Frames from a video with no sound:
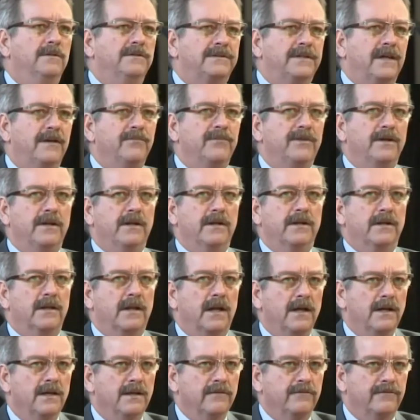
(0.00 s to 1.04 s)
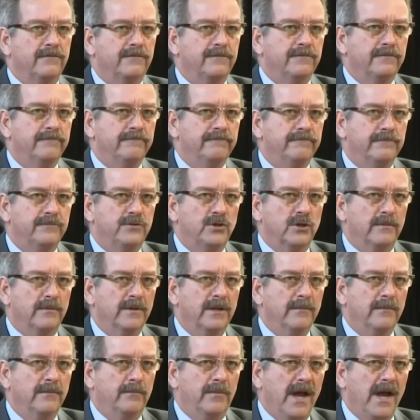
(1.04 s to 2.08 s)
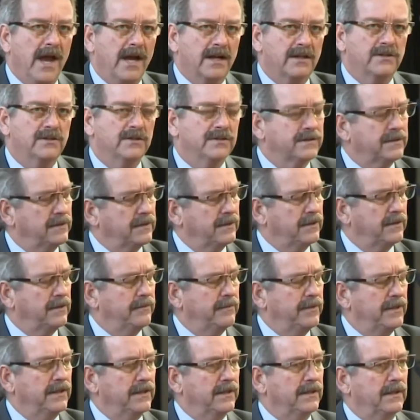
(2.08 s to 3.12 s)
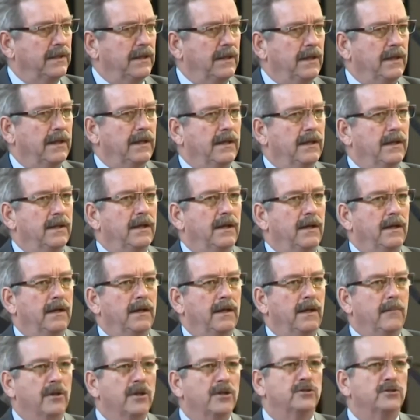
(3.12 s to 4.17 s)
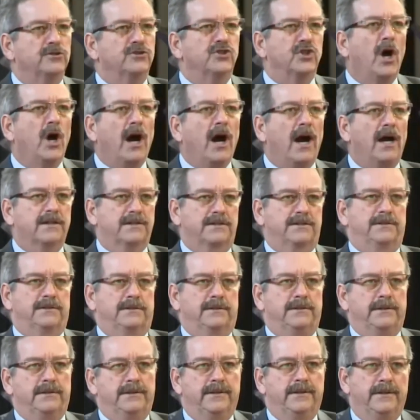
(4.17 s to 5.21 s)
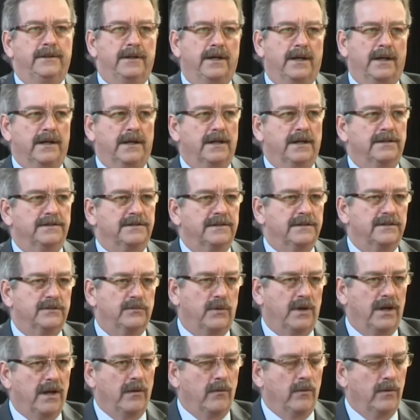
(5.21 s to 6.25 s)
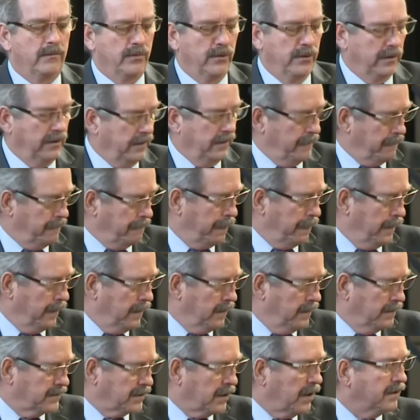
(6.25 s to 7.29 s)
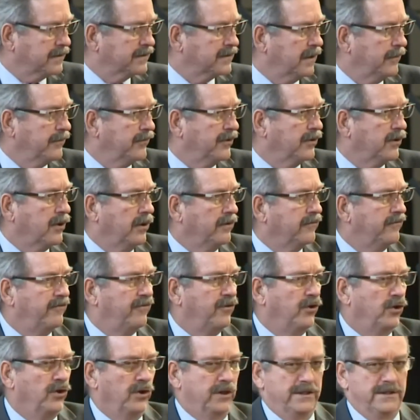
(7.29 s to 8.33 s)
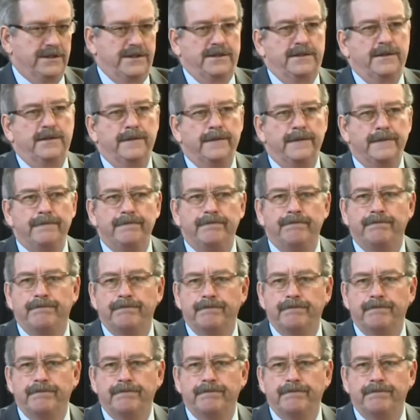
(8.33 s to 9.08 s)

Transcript: It's something that kind of took me back just a little bit, and I'm a little shocked, I guess, is what I would put it. It's called something called furries.